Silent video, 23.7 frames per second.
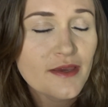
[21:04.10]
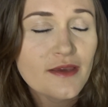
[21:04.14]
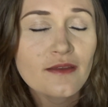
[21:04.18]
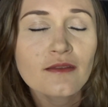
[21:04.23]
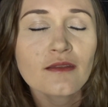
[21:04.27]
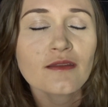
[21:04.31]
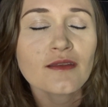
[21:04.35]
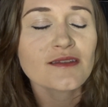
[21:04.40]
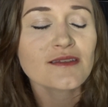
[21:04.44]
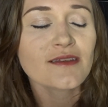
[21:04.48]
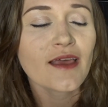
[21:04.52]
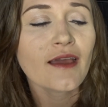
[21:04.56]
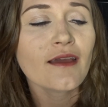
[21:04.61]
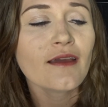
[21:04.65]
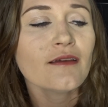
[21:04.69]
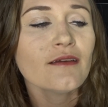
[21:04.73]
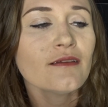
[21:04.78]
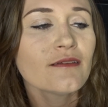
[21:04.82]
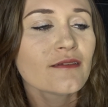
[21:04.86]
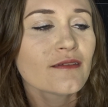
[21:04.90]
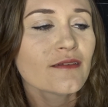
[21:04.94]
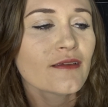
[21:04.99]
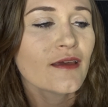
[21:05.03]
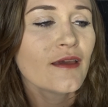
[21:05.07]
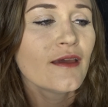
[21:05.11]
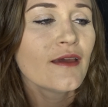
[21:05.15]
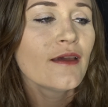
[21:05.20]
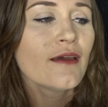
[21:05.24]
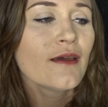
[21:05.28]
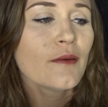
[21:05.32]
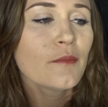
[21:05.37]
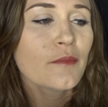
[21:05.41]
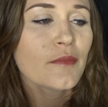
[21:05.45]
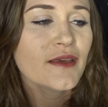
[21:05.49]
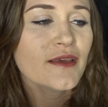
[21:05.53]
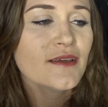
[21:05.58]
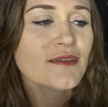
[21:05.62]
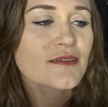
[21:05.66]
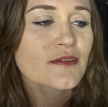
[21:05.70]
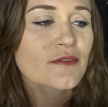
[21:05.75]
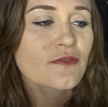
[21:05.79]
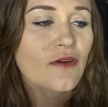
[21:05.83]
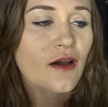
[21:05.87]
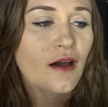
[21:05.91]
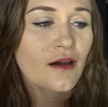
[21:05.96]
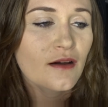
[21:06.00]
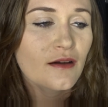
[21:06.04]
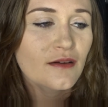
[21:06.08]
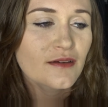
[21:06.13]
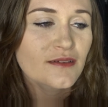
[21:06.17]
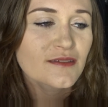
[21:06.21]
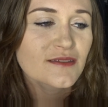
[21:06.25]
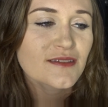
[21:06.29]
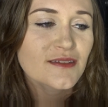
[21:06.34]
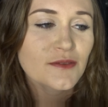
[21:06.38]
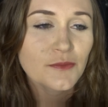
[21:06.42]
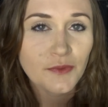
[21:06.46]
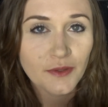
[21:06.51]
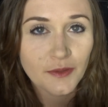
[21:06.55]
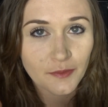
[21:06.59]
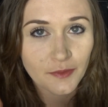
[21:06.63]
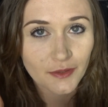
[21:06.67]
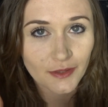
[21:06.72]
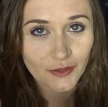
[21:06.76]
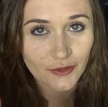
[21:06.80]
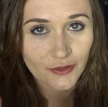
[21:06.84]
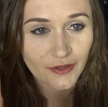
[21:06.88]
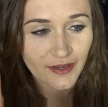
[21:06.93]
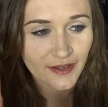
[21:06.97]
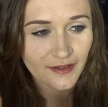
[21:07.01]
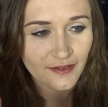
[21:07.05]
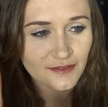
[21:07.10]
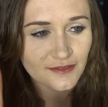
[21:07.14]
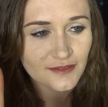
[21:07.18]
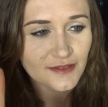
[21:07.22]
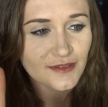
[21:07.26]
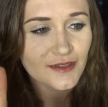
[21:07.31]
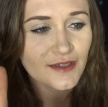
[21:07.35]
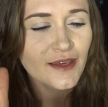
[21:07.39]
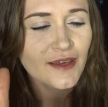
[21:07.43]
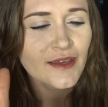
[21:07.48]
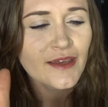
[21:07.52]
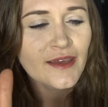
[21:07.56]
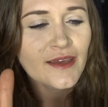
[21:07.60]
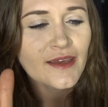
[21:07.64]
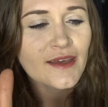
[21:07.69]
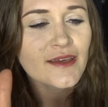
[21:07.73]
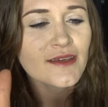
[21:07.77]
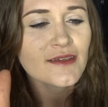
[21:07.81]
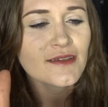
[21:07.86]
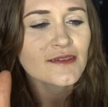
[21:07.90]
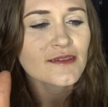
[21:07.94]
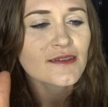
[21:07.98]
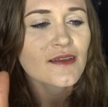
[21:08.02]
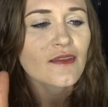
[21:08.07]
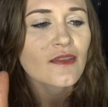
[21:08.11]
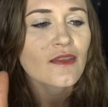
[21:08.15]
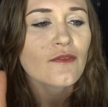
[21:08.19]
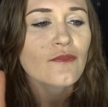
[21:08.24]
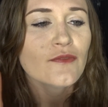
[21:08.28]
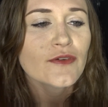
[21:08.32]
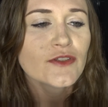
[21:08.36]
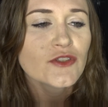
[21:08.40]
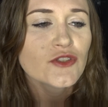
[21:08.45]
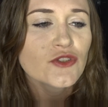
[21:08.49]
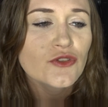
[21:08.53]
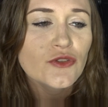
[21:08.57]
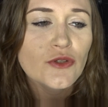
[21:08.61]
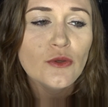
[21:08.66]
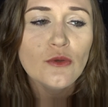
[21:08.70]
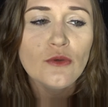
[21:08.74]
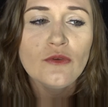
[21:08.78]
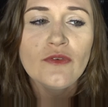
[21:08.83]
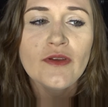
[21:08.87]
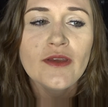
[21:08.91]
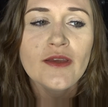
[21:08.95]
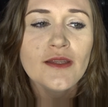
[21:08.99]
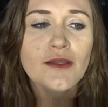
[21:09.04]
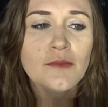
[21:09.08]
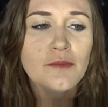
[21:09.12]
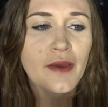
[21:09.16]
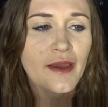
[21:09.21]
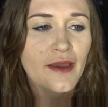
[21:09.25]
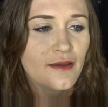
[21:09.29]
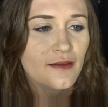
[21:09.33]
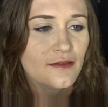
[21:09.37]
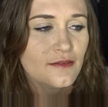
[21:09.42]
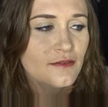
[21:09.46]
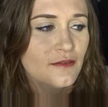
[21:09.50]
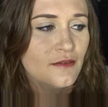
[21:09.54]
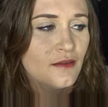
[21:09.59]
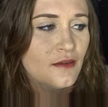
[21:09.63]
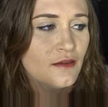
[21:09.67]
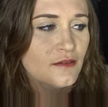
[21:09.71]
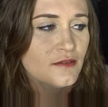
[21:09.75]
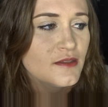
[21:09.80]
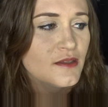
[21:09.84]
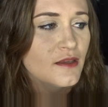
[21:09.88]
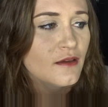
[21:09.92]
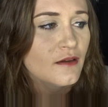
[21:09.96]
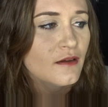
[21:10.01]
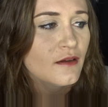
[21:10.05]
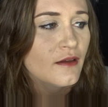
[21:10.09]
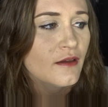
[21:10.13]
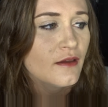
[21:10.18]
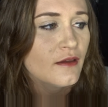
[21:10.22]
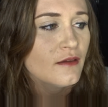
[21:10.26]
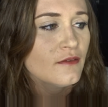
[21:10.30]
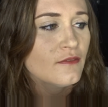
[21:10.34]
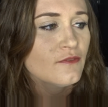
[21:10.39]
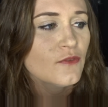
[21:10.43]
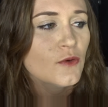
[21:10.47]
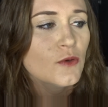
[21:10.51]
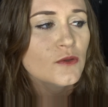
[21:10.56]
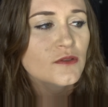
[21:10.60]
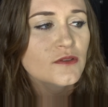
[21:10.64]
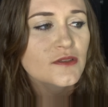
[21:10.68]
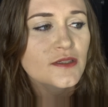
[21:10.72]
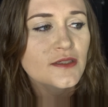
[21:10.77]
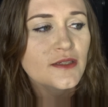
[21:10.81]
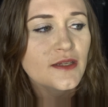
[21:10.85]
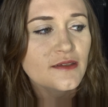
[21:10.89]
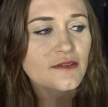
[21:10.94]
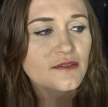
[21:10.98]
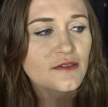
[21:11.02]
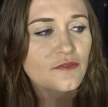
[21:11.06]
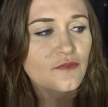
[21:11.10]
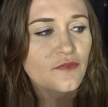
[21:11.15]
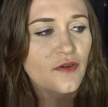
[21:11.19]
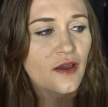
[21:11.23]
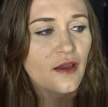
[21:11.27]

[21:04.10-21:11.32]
The second piece of art we will look at is The Vetruvian Man, circa 1485,